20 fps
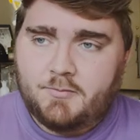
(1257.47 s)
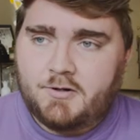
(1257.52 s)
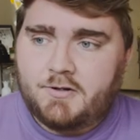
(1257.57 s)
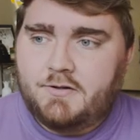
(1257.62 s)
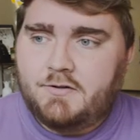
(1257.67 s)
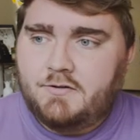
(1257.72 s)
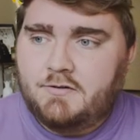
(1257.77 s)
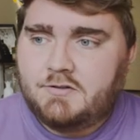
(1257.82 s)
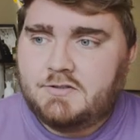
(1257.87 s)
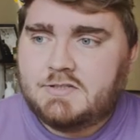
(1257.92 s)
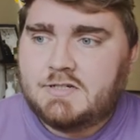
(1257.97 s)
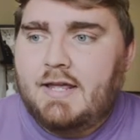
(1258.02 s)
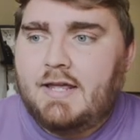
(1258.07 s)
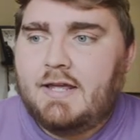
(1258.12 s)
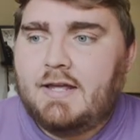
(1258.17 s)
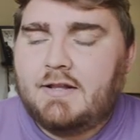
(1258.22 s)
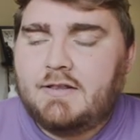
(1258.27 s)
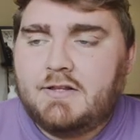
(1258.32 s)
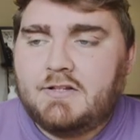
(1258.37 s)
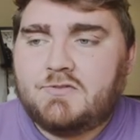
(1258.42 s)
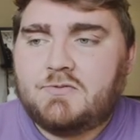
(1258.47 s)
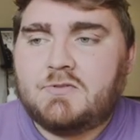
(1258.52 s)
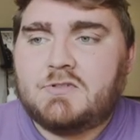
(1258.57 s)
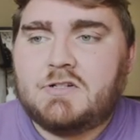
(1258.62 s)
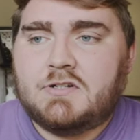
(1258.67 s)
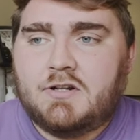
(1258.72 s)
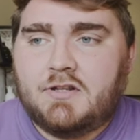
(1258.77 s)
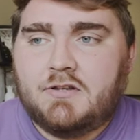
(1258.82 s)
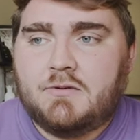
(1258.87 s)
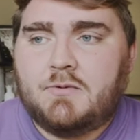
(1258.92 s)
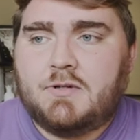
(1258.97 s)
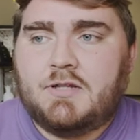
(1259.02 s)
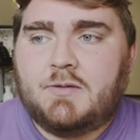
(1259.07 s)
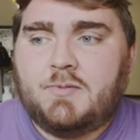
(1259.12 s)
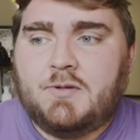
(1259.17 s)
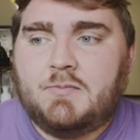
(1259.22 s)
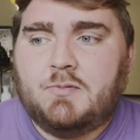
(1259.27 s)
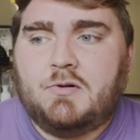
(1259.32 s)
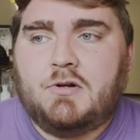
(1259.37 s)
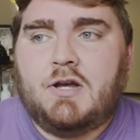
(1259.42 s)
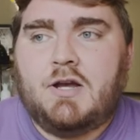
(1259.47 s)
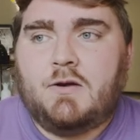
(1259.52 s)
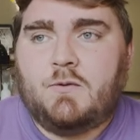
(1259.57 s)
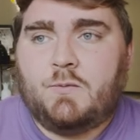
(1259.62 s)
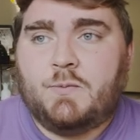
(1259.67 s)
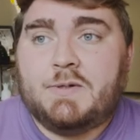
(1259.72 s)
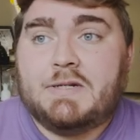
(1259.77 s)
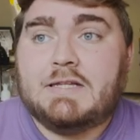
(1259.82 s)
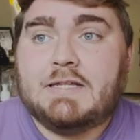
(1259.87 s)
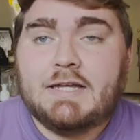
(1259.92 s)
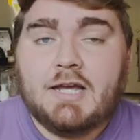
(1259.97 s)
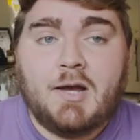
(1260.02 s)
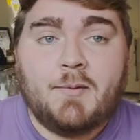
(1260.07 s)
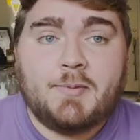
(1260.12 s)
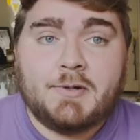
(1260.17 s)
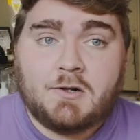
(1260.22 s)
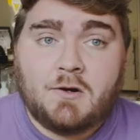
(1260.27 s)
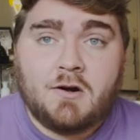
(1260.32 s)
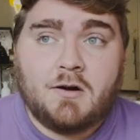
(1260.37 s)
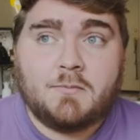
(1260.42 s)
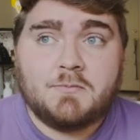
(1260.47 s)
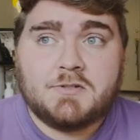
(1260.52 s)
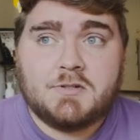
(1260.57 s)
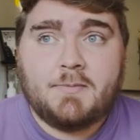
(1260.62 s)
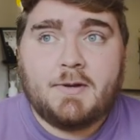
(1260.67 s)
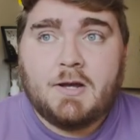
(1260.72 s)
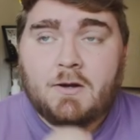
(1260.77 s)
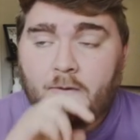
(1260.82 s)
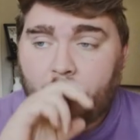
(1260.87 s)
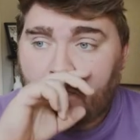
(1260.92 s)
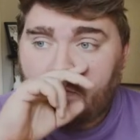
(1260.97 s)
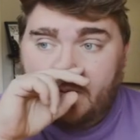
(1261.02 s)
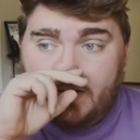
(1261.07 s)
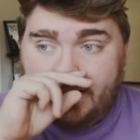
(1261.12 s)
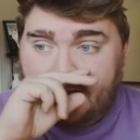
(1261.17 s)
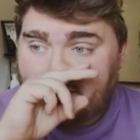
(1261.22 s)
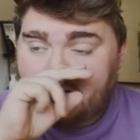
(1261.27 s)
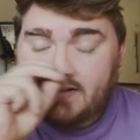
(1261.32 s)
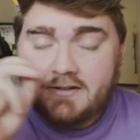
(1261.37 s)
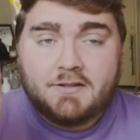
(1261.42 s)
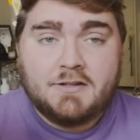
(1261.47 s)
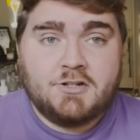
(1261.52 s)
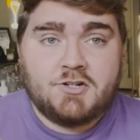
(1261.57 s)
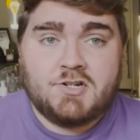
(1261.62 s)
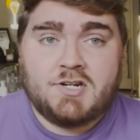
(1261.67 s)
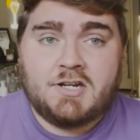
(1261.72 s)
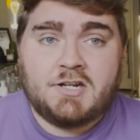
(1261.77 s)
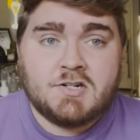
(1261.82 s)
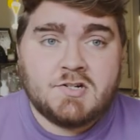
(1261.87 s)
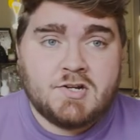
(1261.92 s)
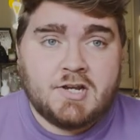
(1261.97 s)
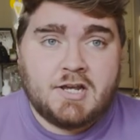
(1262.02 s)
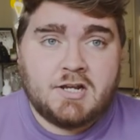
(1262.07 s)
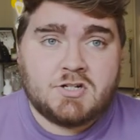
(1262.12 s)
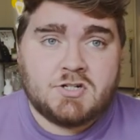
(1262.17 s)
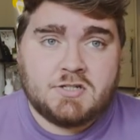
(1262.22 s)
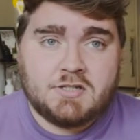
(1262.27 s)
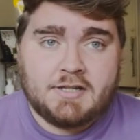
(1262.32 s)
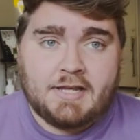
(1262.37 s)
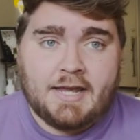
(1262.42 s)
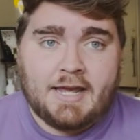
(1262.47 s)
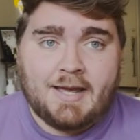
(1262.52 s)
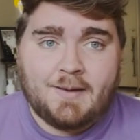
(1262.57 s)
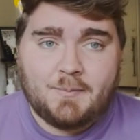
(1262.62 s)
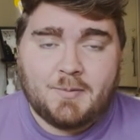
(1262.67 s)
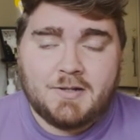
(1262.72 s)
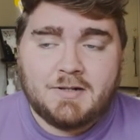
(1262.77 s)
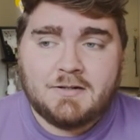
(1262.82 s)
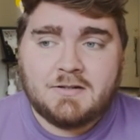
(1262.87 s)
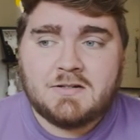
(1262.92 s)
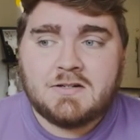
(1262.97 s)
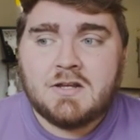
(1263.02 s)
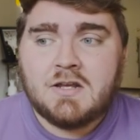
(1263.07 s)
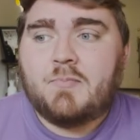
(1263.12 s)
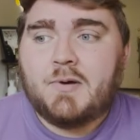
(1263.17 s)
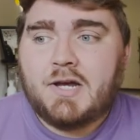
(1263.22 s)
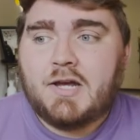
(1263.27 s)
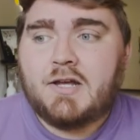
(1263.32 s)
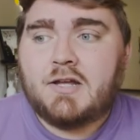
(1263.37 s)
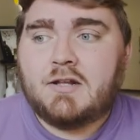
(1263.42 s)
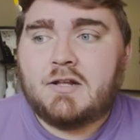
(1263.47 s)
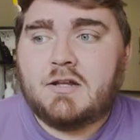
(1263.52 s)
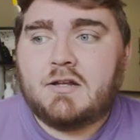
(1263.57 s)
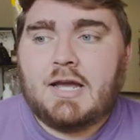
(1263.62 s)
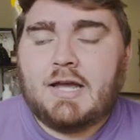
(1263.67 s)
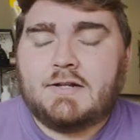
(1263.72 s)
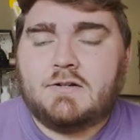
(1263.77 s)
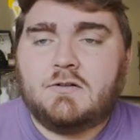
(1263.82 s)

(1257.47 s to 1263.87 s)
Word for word: Brothers, and this was another one that people got really up in arms about when the change actually happened, but I